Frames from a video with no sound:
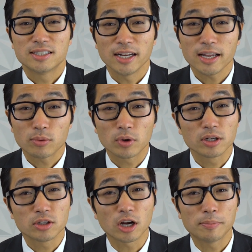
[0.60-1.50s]
Today, we're
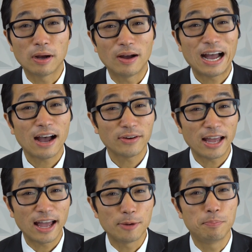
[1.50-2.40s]
going to talk about how
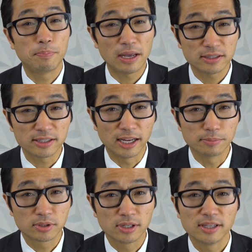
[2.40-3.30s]
to add Bates
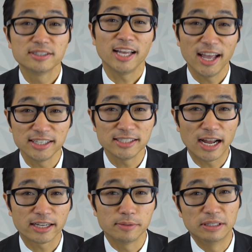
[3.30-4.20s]
stamps to any
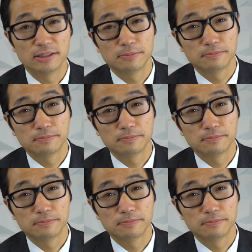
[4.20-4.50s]
document.